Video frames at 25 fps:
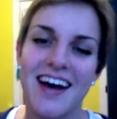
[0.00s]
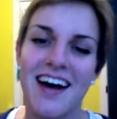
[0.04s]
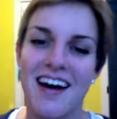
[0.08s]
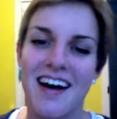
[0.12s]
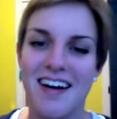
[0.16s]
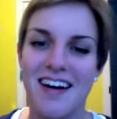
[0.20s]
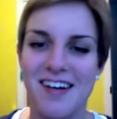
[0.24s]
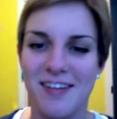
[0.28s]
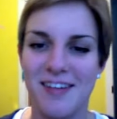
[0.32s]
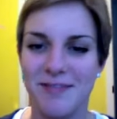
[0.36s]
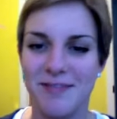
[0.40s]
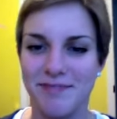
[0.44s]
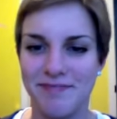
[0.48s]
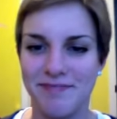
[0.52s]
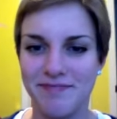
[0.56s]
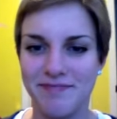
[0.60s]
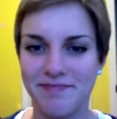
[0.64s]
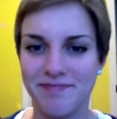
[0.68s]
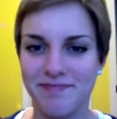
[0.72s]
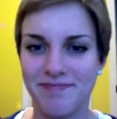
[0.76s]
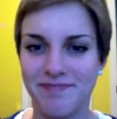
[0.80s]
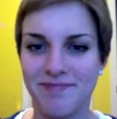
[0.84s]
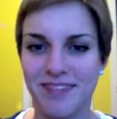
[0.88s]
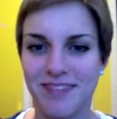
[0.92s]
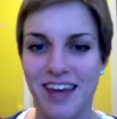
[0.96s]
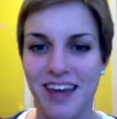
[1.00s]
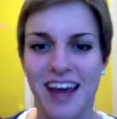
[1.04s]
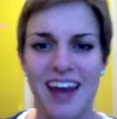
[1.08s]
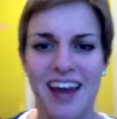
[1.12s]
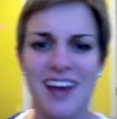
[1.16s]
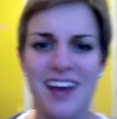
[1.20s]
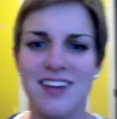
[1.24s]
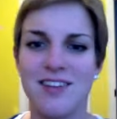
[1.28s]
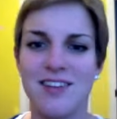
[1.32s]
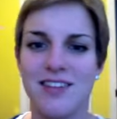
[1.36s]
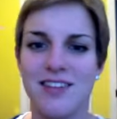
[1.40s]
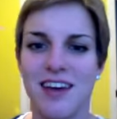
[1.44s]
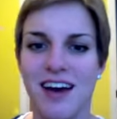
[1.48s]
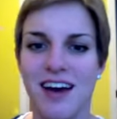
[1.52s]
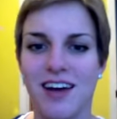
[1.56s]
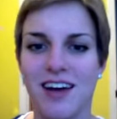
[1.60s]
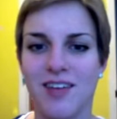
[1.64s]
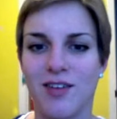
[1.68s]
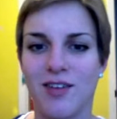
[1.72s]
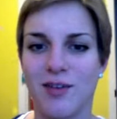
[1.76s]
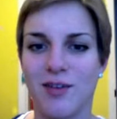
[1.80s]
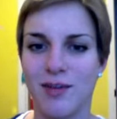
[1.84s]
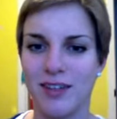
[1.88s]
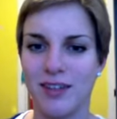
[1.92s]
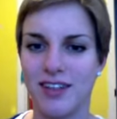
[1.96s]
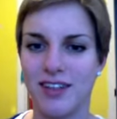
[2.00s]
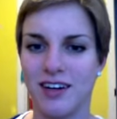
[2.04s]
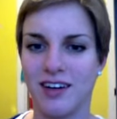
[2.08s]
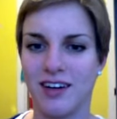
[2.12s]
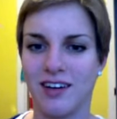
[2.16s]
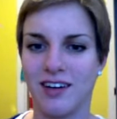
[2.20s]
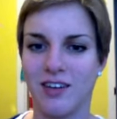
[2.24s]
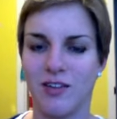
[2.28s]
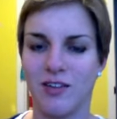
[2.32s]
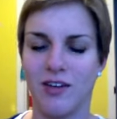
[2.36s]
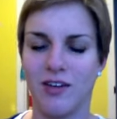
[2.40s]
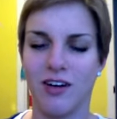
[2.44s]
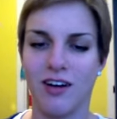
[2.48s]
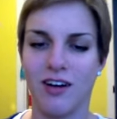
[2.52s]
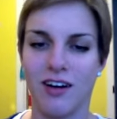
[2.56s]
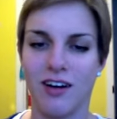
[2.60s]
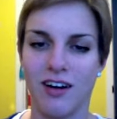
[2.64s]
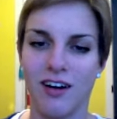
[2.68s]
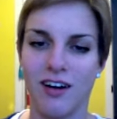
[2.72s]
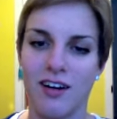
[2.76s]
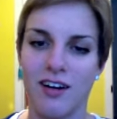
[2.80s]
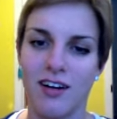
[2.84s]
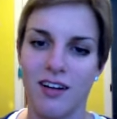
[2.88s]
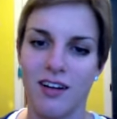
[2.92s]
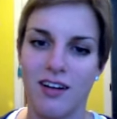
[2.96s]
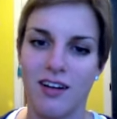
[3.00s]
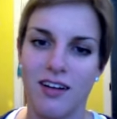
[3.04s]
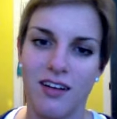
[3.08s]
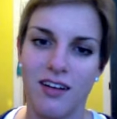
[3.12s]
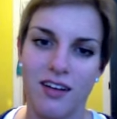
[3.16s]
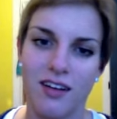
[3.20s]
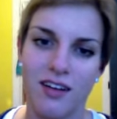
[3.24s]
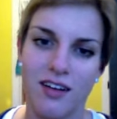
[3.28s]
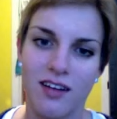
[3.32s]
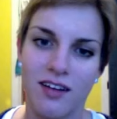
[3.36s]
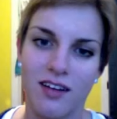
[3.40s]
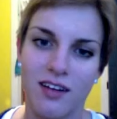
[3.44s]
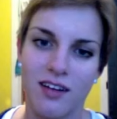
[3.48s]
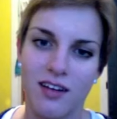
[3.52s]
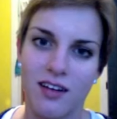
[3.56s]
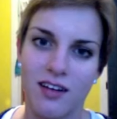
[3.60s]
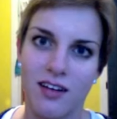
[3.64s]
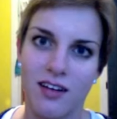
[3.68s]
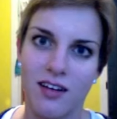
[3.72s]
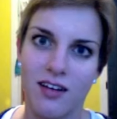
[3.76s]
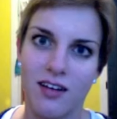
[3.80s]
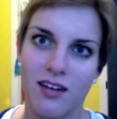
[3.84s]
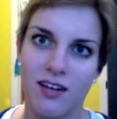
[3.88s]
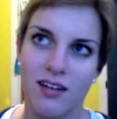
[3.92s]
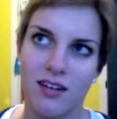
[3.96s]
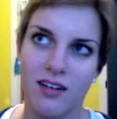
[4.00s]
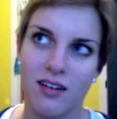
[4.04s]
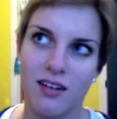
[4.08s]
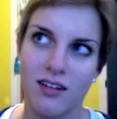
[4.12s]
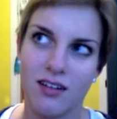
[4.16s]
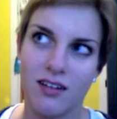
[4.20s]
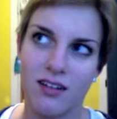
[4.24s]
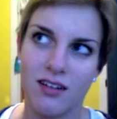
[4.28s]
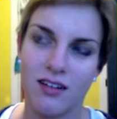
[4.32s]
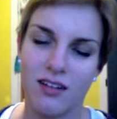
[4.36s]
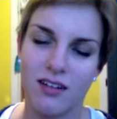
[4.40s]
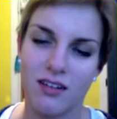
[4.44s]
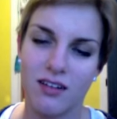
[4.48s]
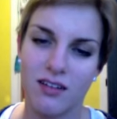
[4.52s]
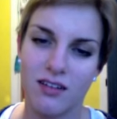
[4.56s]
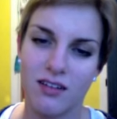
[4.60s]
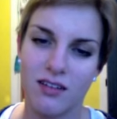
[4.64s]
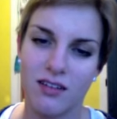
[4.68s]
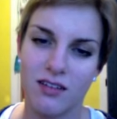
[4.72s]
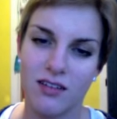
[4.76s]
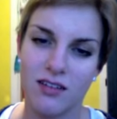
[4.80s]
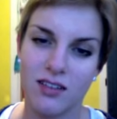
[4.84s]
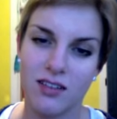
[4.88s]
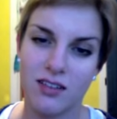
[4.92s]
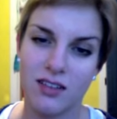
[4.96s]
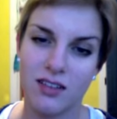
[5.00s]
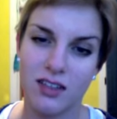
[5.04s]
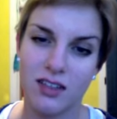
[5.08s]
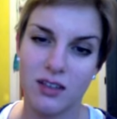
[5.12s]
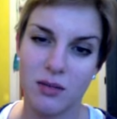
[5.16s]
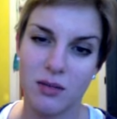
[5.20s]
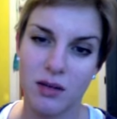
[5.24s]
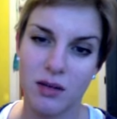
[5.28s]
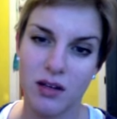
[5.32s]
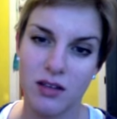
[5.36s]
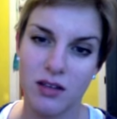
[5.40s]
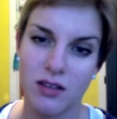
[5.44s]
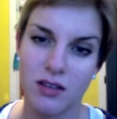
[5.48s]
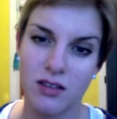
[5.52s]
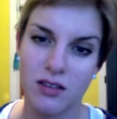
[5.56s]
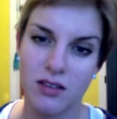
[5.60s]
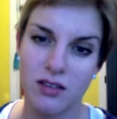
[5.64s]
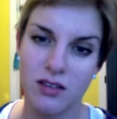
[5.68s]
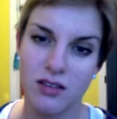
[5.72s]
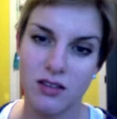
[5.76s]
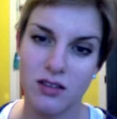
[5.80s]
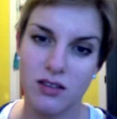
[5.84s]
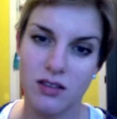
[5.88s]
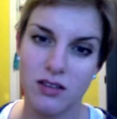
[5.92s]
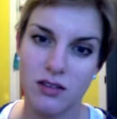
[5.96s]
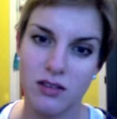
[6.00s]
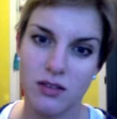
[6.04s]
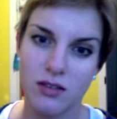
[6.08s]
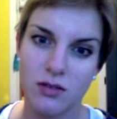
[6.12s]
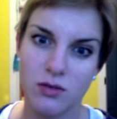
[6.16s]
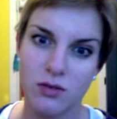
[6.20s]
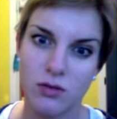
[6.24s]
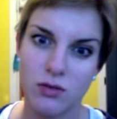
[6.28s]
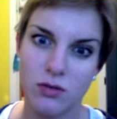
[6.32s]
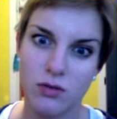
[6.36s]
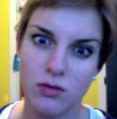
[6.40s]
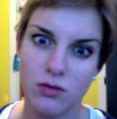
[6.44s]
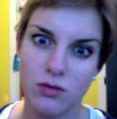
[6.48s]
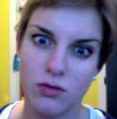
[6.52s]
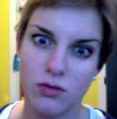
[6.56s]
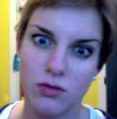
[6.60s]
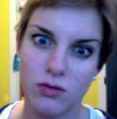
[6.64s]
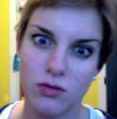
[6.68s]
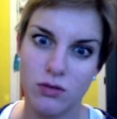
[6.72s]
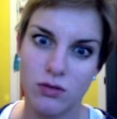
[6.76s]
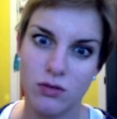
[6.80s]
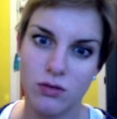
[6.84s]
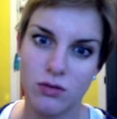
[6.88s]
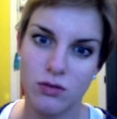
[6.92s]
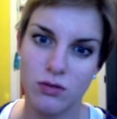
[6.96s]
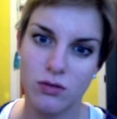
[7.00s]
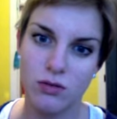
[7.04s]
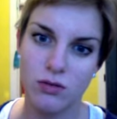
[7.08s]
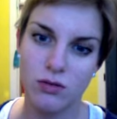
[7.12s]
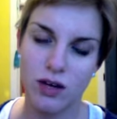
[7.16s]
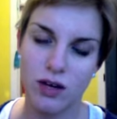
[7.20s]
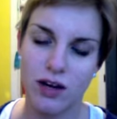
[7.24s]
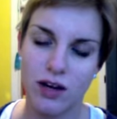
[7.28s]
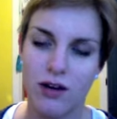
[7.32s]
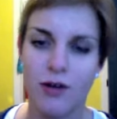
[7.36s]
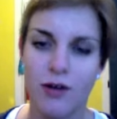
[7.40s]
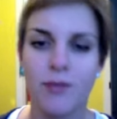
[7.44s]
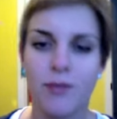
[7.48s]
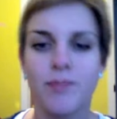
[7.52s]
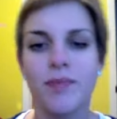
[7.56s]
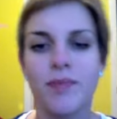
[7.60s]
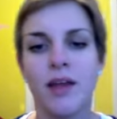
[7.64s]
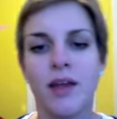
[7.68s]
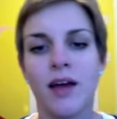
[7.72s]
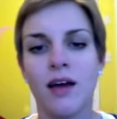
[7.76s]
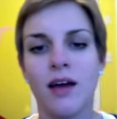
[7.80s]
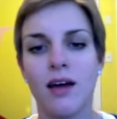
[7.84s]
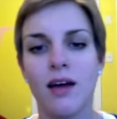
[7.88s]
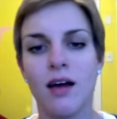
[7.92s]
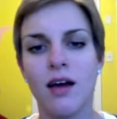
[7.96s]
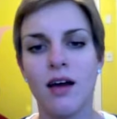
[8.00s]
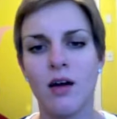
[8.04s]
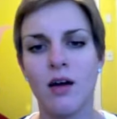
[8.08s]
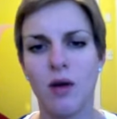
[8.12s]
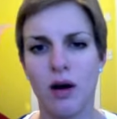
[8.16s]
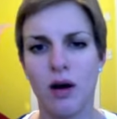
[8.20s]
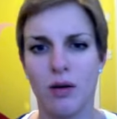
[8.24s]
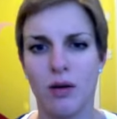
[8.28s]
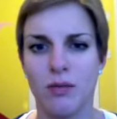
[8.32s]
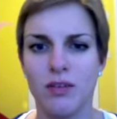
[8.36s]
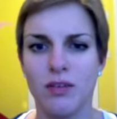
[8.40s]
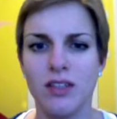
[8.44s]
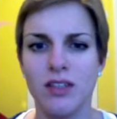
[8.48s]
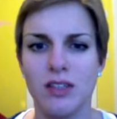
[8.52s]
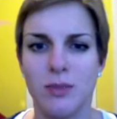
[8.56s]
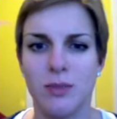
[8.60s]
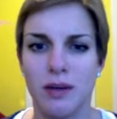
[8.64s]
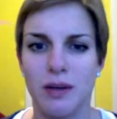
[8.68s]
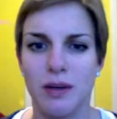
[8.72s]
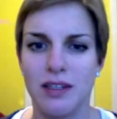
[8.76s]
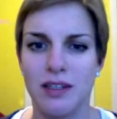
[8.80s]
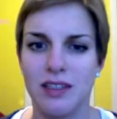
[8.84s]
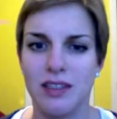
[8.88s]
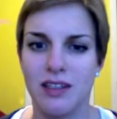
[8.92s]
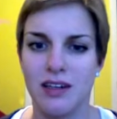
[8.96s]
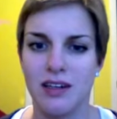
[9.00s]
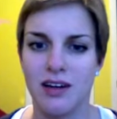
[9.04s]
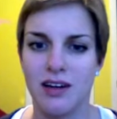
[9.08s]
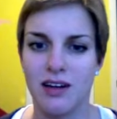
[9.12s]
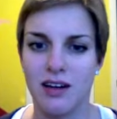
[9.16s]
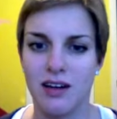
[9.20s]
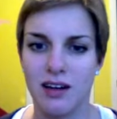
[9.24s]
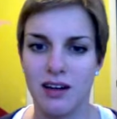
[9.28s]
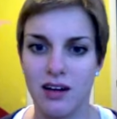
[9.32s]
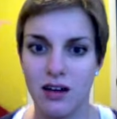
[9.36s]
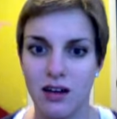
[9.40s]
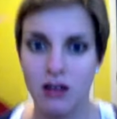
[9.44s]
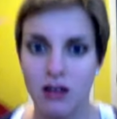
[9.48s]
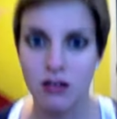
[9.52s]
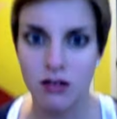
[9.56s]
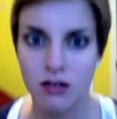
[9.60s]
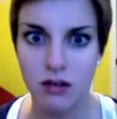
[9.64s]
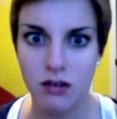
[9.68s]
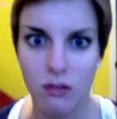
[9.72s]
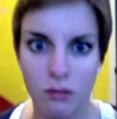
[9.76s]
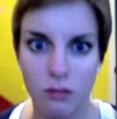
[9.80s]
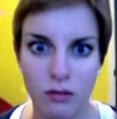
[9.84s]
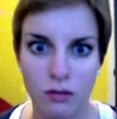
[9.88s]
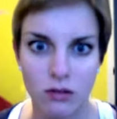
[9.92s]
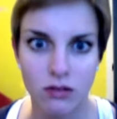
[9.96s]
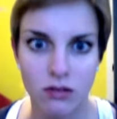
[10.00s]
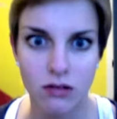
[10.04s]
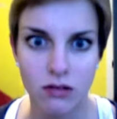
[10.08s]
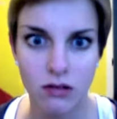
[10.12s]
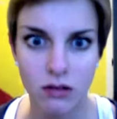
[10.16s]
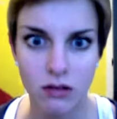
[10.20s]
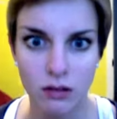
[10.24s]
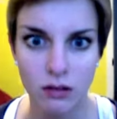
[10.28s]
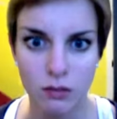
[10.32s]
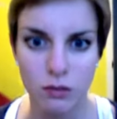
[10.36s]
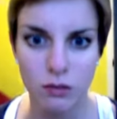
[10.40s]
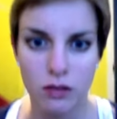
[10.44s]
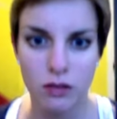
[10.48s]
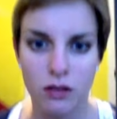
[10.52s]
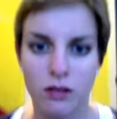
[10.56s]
um, yeah, I can't do that or my tongue or uh, I was gonna say something else. I don't know. Oh, I'm really spacey today. I need to get more sleep.